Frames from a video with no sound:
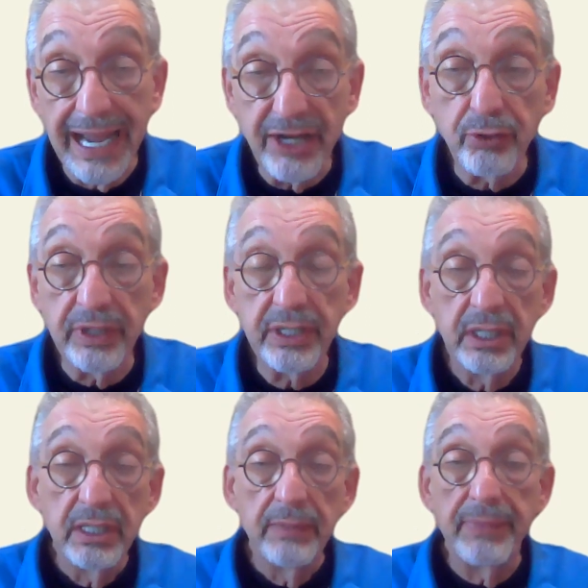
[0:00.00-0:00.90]
conduit,
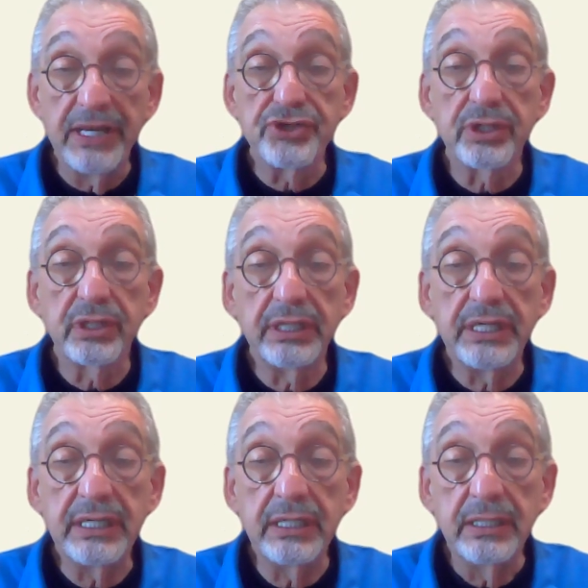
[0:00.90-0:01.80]

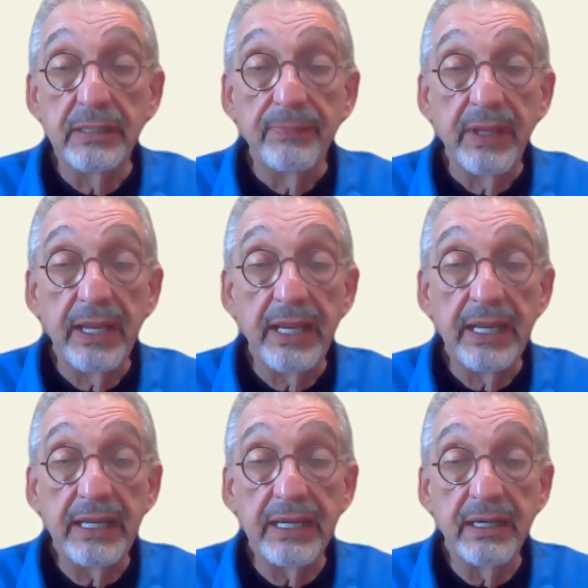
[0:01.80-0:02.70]
basically
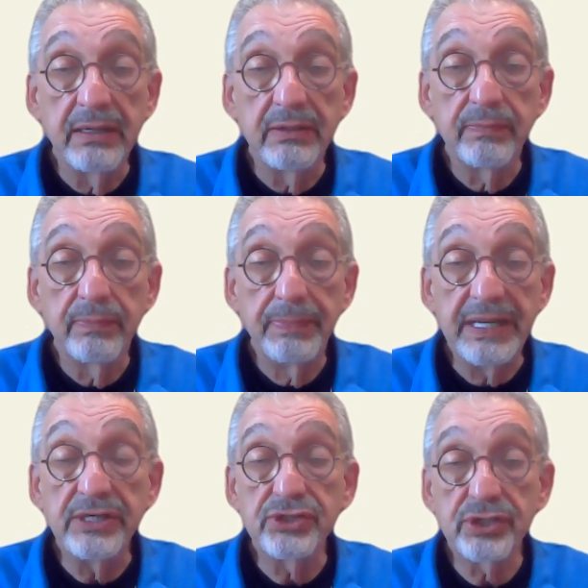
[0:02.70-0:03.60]
a
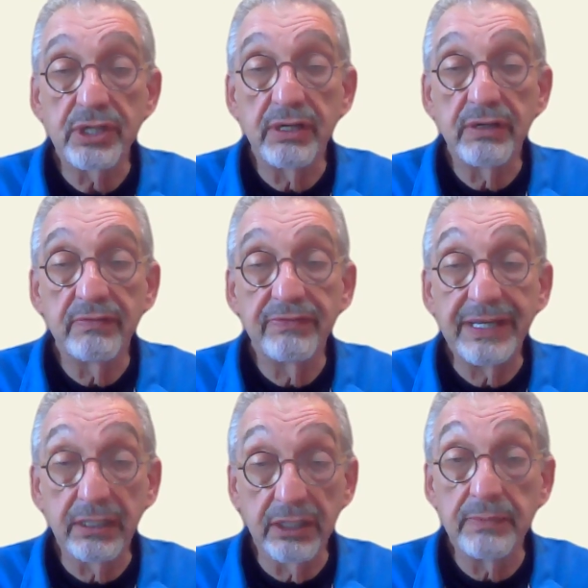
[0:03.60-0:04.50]
piece of
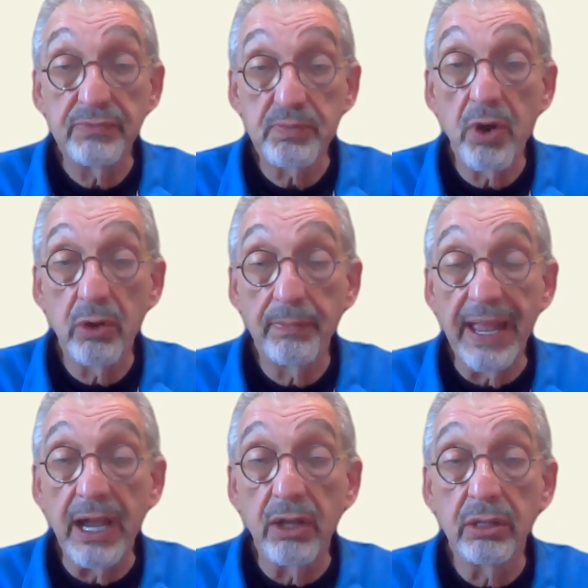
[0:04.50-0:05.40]
ileum, small
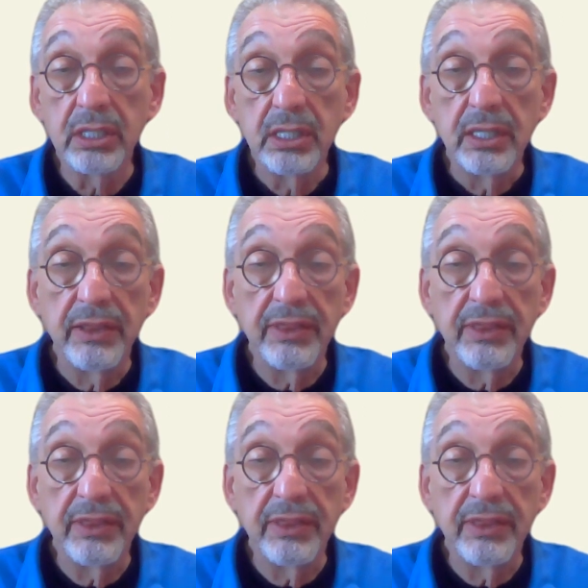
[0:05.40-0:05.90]
bowel,